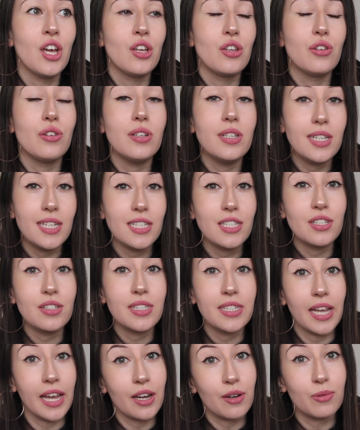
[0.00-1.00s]
you need to
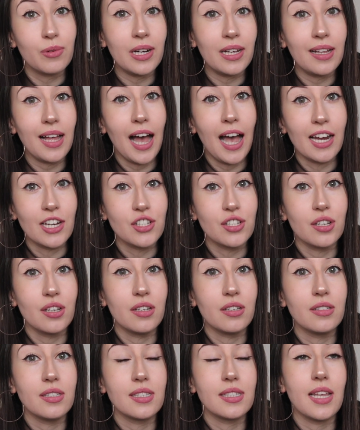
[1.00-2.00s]
take real
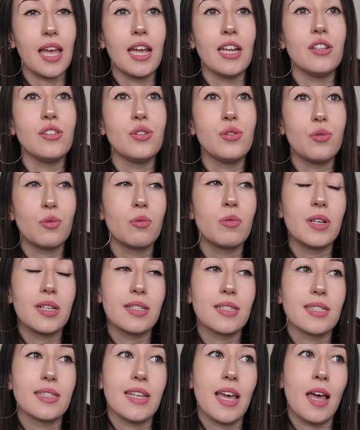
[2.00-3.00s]
actions and do
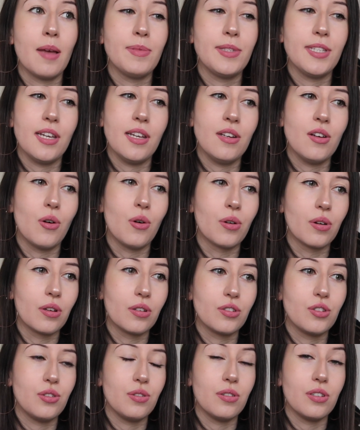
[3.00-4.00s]
real steps in
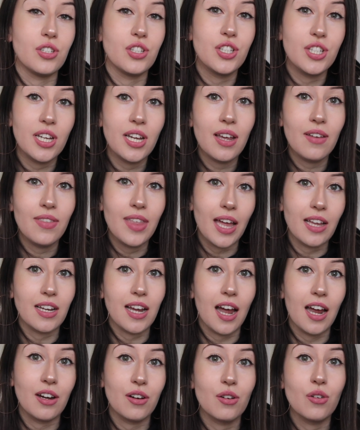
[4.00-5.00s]
order to achieve that
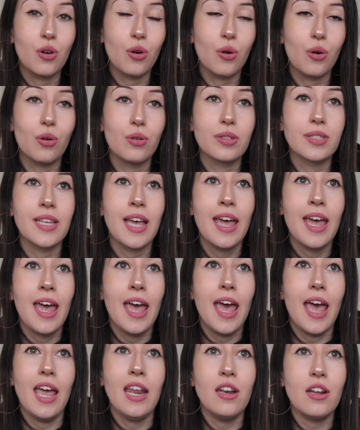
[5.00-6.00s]
kind of goals,
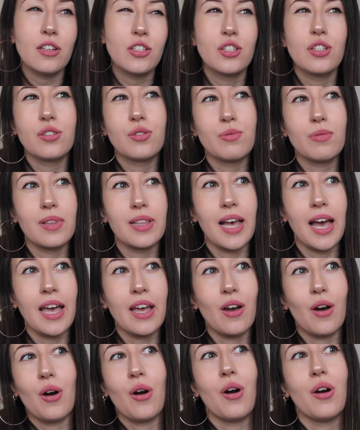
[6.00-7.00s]
and not just
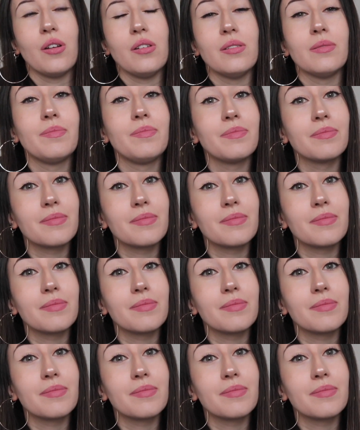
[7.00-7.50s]
rely on,